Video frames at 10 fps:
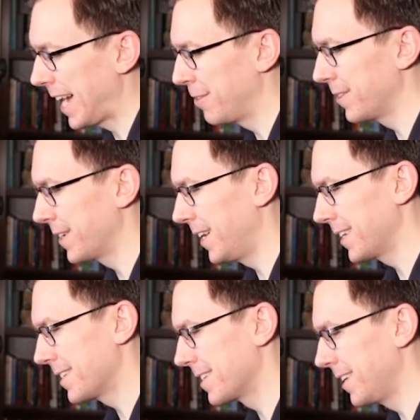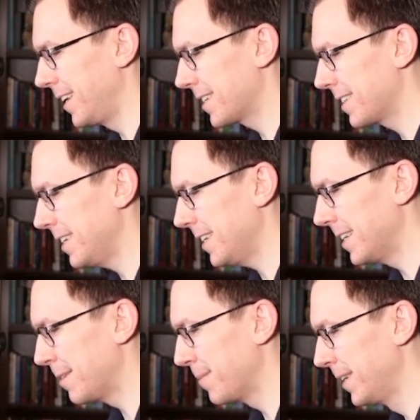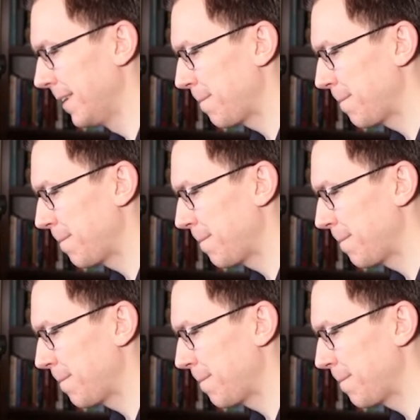Alpha naught is not the, um,